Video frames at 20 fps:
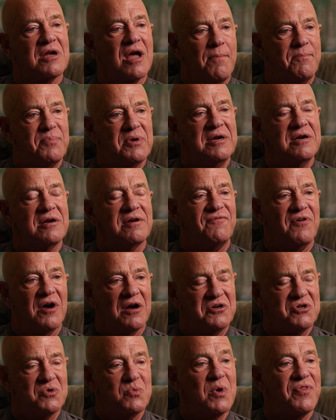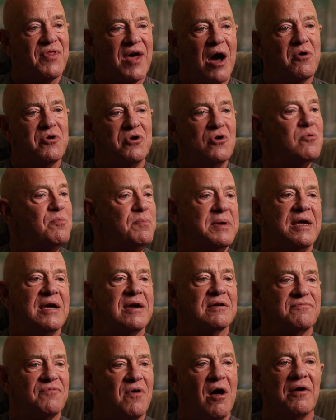the company to function without you
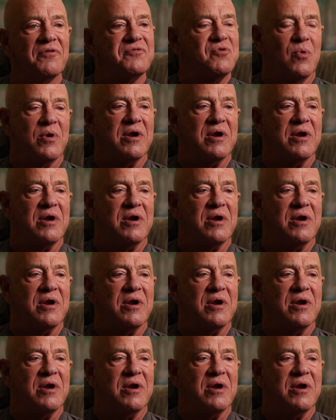being involved